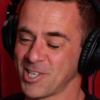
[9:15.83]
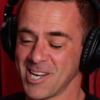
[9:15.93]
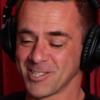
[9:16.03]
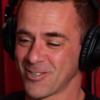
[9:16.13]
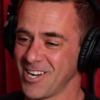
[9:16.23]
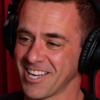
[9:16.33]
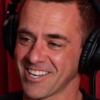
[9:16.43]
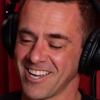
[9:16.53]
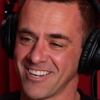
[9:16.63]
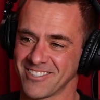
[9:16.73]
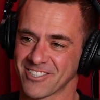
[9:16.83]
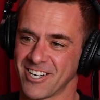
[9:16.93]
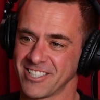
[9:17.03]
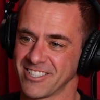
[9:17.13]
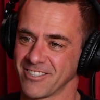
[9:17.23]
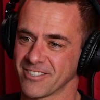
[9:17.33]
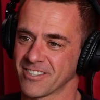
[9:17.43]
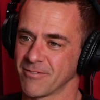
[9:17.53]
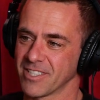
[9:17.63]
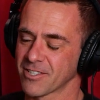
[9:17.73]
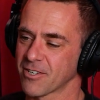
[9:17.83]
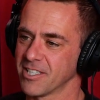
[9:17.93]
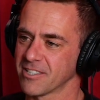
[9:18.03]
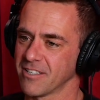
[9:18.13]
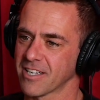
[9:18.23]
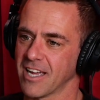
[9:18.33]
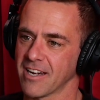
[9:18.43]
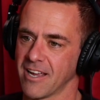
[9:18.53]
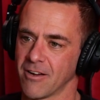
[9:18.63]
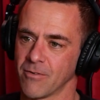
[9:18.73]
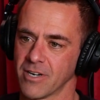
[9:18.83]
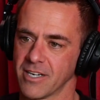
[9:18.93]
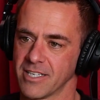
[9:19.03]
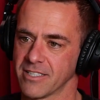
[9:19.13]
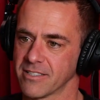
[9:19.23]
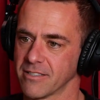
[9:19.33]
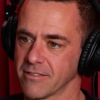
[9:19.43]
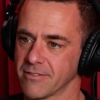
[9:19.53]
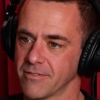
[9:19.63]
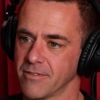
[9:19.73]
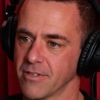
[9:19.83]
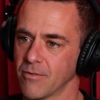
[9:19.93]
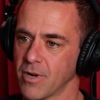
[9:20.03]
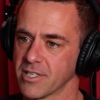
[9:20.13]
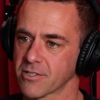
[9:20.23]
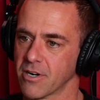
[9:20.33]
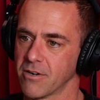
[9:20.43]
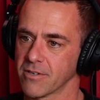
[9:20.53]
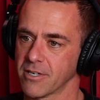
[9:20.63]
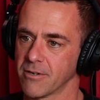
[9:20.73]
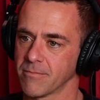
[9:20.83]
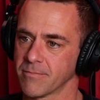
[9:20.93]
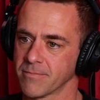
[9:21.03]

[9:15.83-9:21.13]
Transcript: Changed quick. Yeah, it was crazy. It's crazy to look at now what it is and the way it's grown, you know.